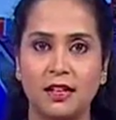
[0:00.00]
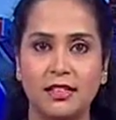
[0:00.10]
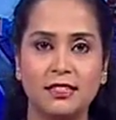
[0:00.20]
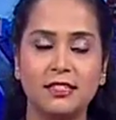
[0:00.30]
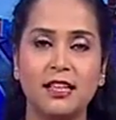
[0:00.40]

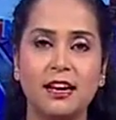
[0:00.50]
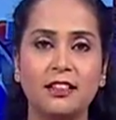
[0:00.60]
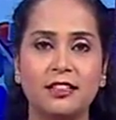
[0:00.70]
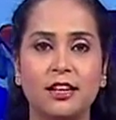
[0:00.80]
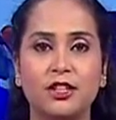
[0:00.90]
That's it then in
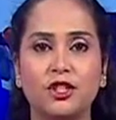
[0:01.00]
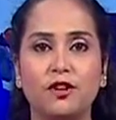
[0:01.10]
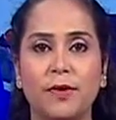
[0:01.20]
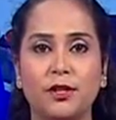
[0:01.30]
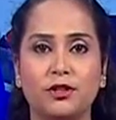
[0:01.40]
this edition
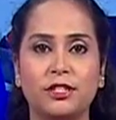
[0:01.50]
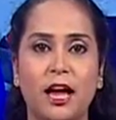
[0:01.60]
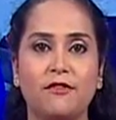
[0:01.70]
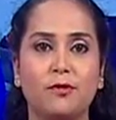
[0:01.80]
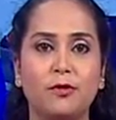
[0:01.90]
of Metro
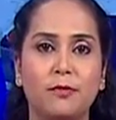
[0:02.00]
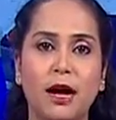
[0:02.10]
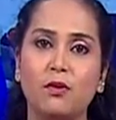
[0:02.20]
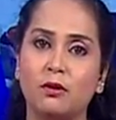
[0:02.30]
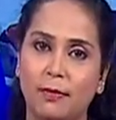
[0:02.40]
Scan from Mumbai. We'll